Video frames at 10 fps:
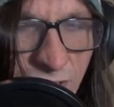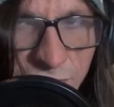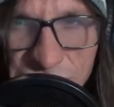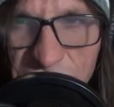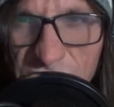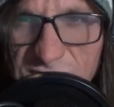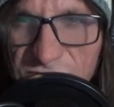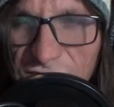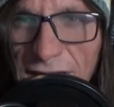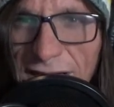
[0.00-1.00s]
she was
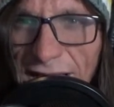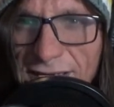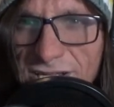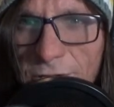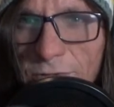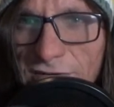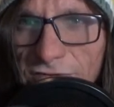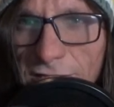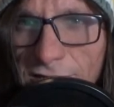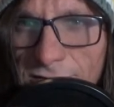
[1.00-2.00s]
very into
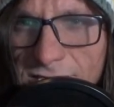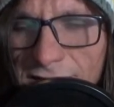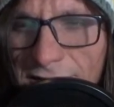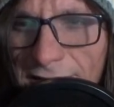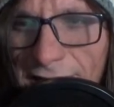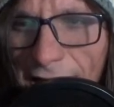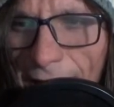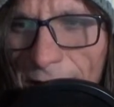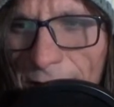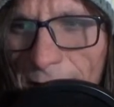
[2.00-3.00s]
UFOs.
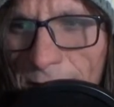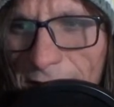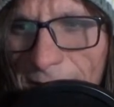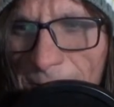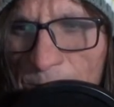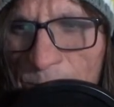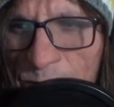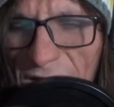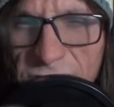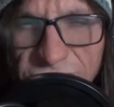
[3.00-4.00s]
I remember
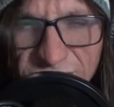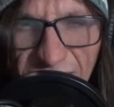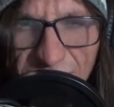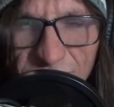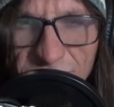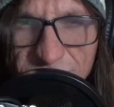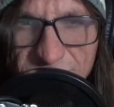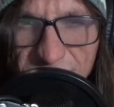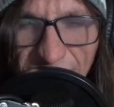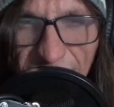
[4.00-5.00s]
she died when she
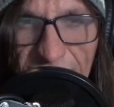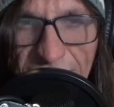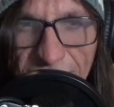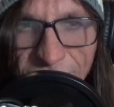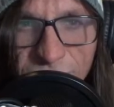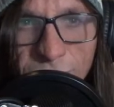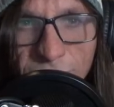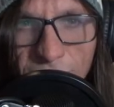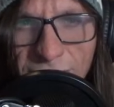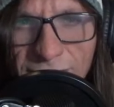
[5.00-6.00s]
was like
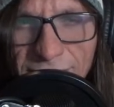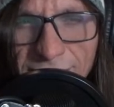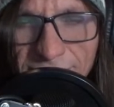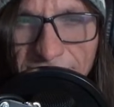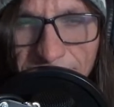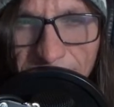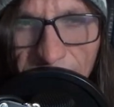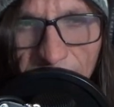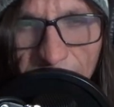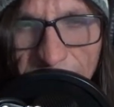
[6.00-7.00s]
84.
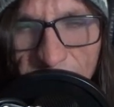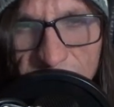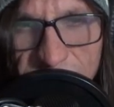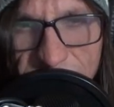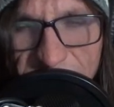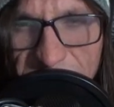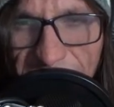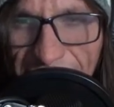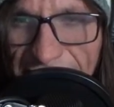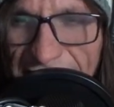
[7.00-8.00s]
And when she was
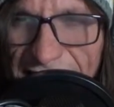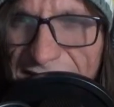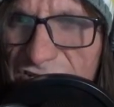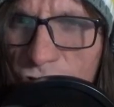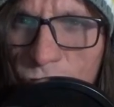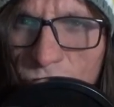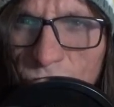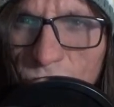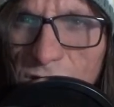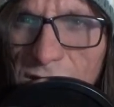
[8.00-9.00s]
like
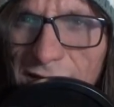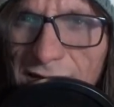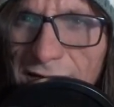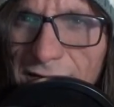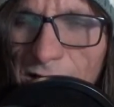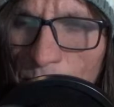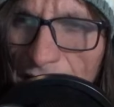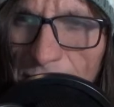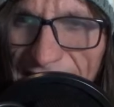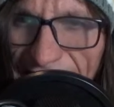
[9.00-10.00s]
82,
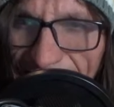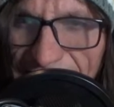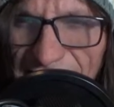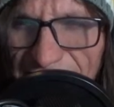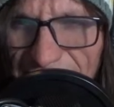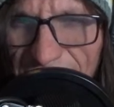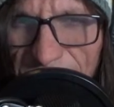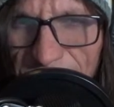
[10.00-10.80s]
maybe 80,